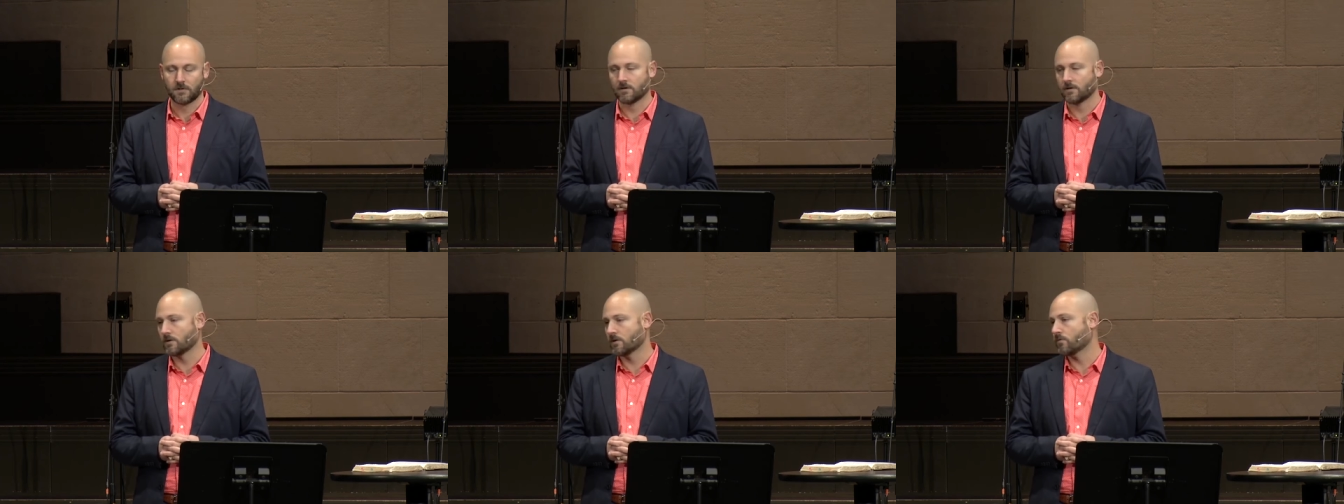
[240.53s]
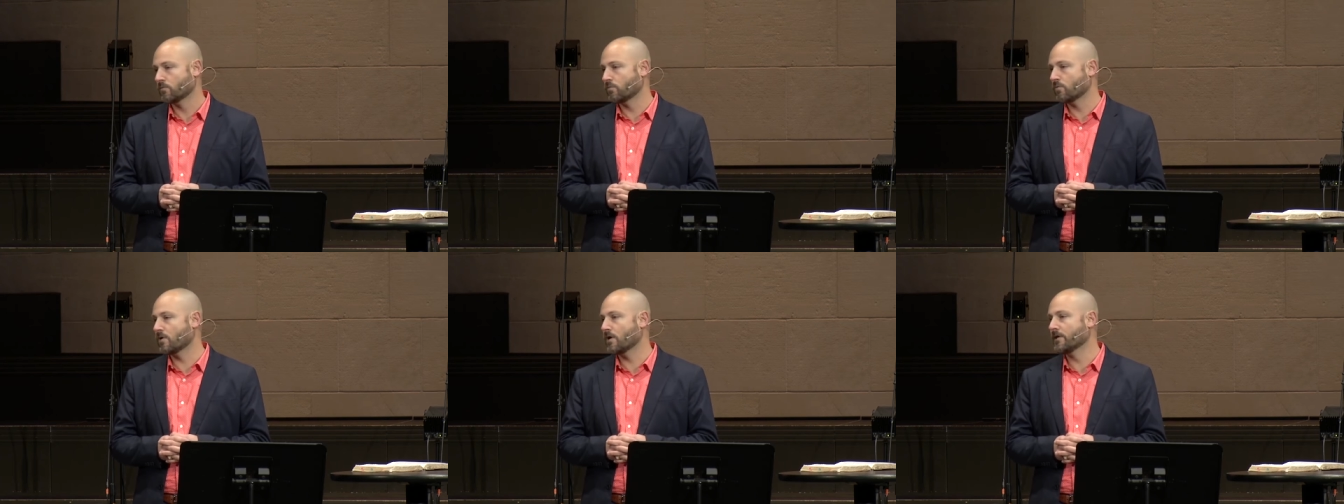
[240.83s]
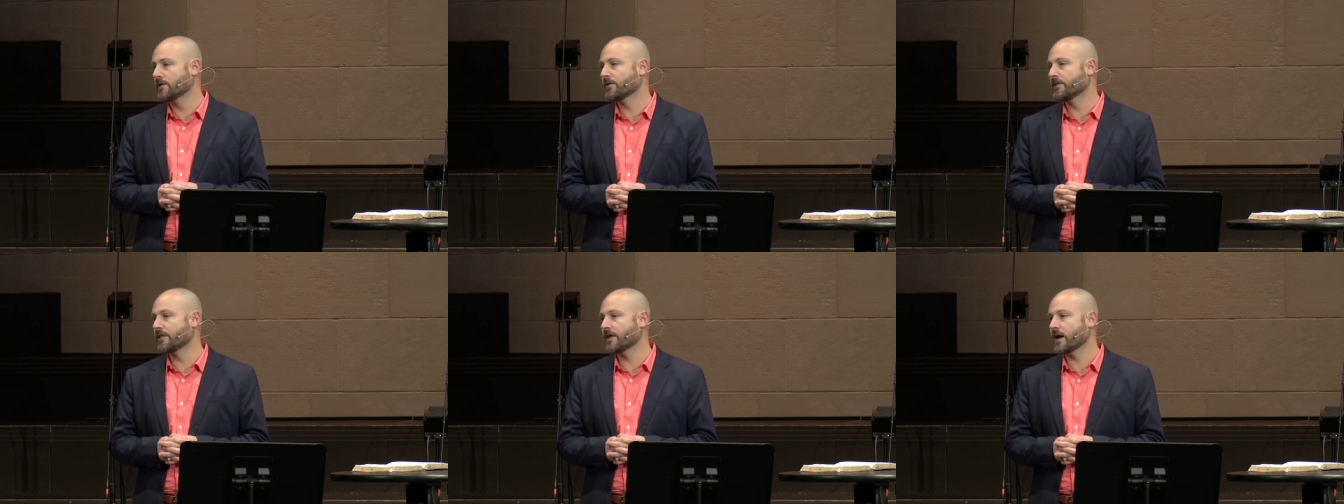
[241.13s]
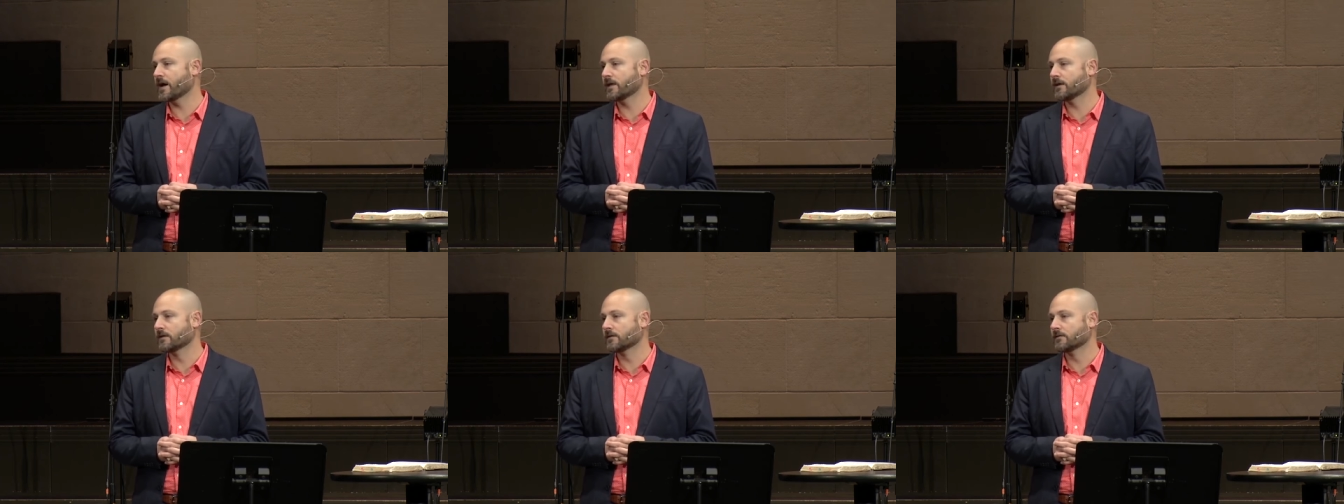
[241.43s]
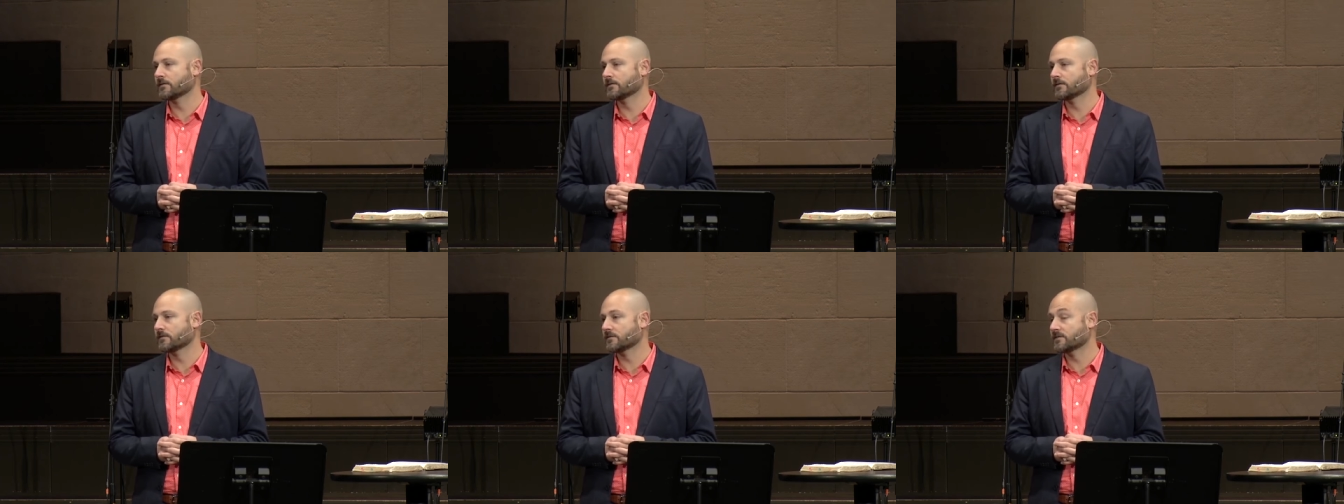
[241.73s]
one that
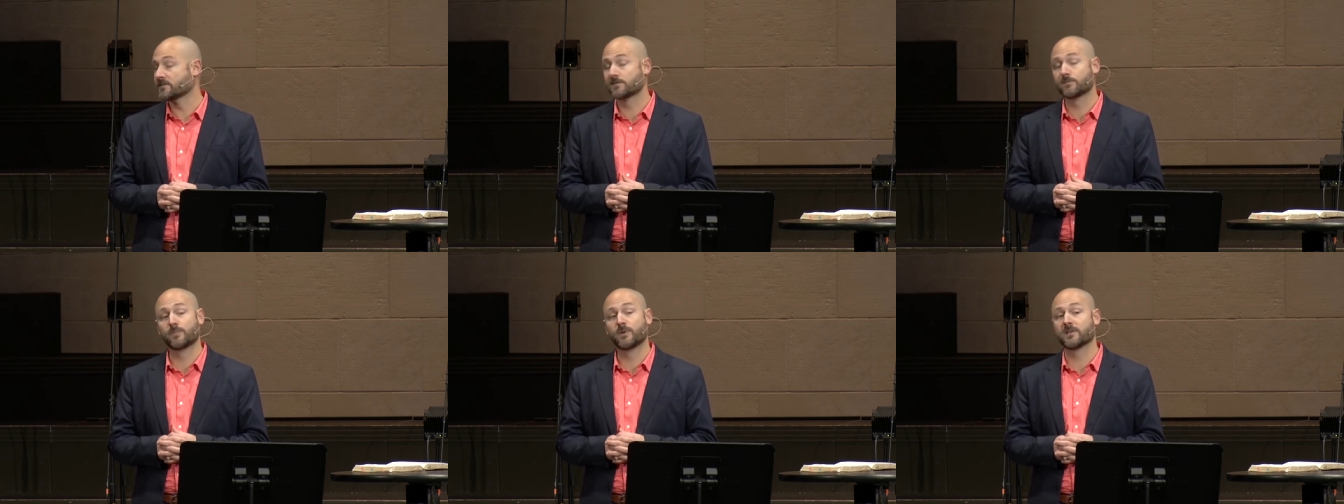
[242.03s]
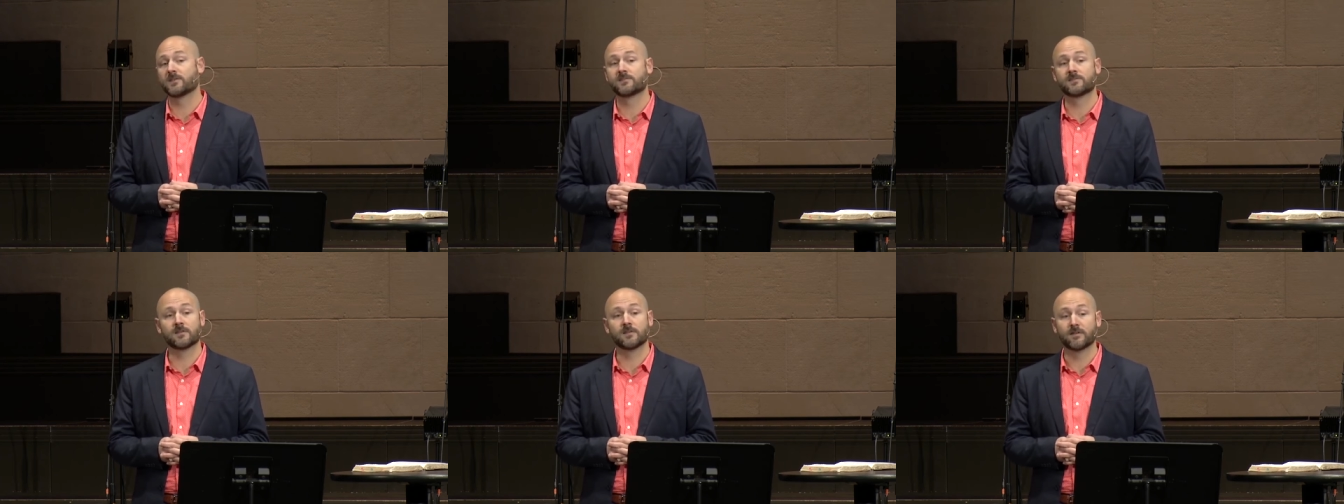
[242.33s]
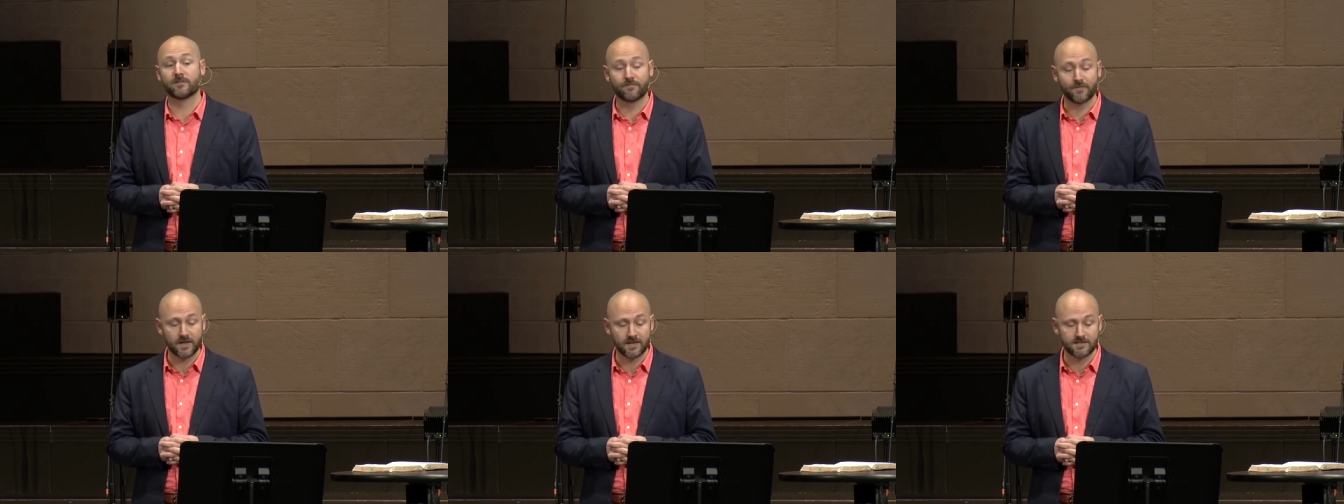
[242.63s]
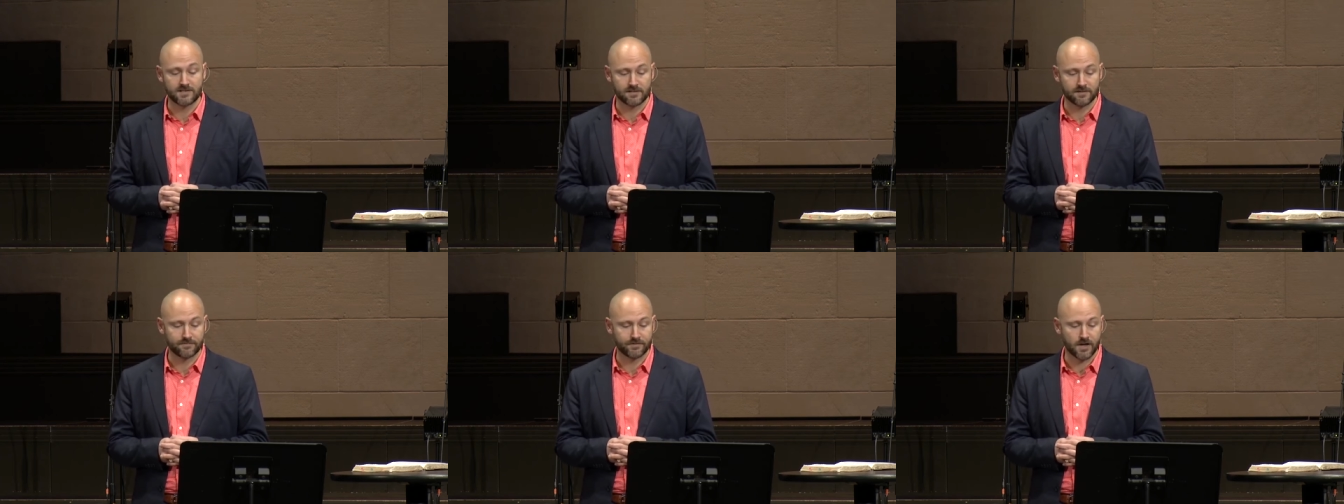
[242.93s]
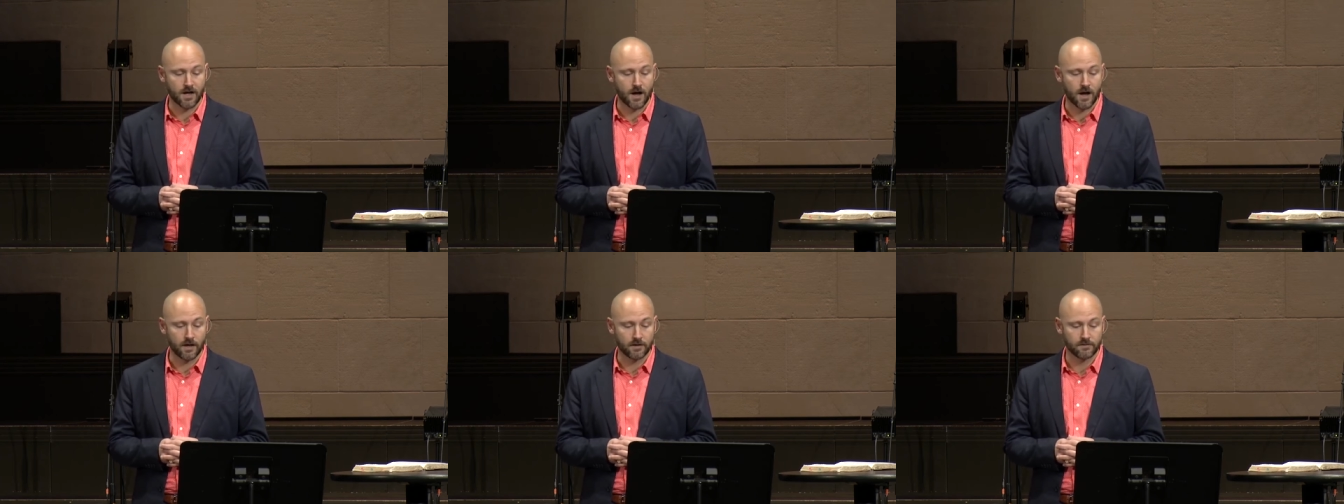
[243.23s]
spits in the face of
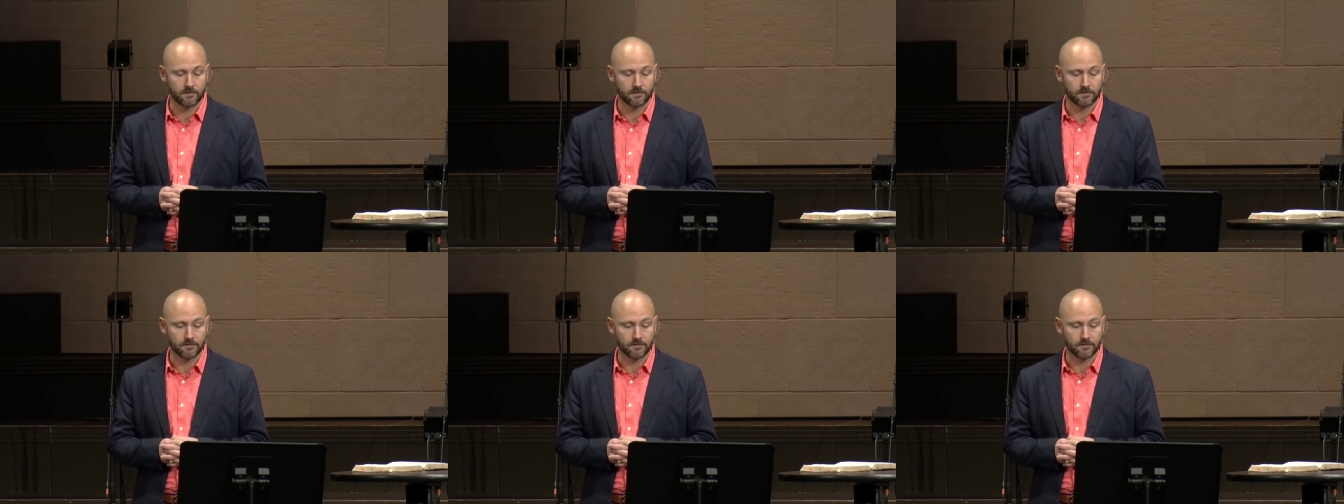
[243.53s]
God.